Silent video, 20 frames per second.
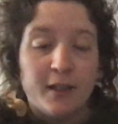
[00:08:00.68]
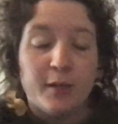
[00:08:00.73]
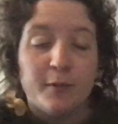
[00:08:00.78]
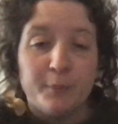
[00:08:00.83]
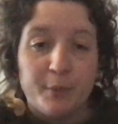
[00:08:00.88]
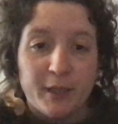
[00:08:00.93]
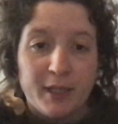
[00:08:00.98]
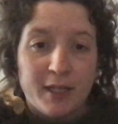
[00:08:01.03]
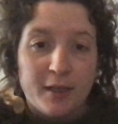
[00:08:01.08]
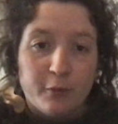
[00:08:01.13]

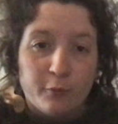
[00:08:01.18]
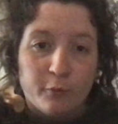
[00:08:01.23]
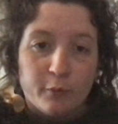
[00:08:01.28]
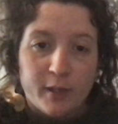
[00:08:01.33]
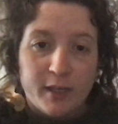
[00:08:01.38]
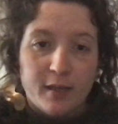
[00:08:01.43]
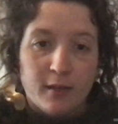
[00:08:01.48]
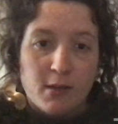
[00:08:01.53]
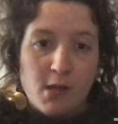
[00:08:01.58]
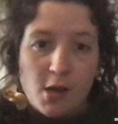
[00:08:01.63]
completing
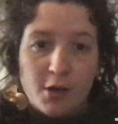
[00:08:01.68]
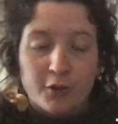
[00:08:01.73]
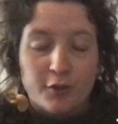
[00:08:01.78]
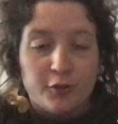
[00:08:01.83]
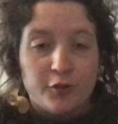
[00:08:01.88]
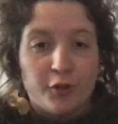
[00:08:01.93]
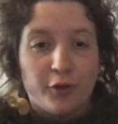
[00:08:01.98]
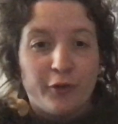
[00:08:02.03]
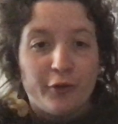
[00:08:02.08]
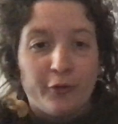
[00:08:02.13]
Read Along
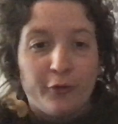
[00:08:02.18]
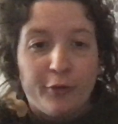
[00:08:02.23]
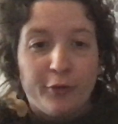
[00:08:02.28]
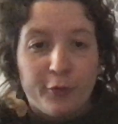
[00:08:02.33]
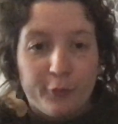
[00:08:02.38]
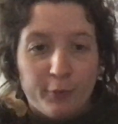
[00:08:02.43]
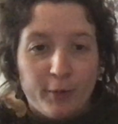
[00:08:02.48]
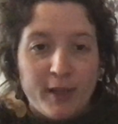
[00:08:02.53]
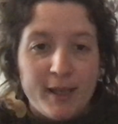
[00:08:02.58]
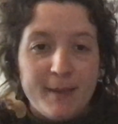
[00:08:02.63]
Journal
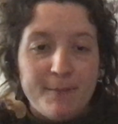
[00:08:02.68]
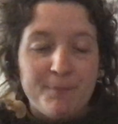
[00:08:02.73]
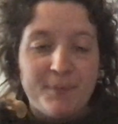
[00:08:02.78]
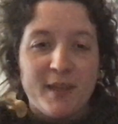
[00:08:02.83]
3